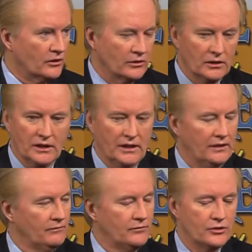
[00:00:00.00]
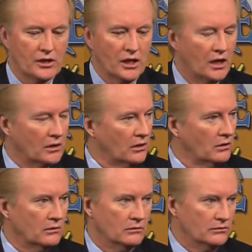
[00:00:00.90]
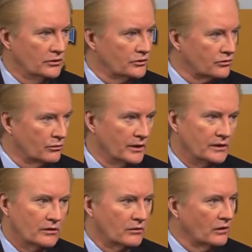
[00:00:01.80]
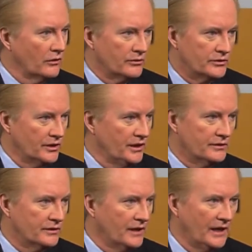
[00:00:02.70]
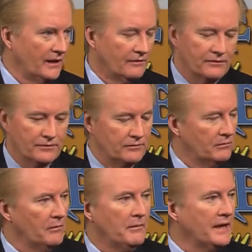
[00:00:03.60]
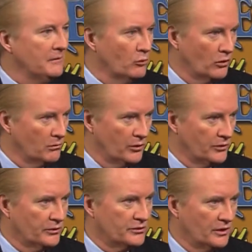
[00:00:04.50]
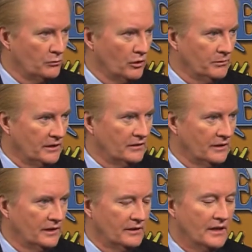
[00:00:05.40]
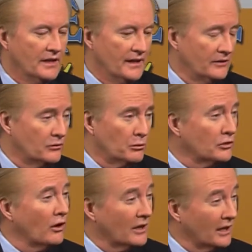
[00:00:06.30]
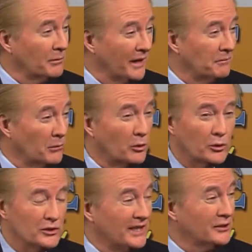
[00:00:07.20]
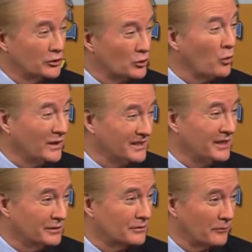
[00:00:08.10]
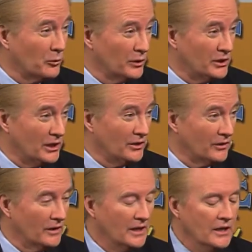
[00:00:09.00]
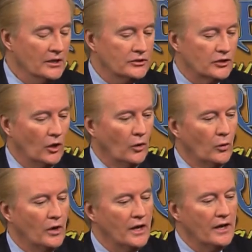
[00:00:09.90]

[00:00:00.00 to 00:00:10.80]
Certainly Chicago, Detroit, there are other cities that have many more murders than Wilmington. And so we're talking about murders in the 20s for a year. So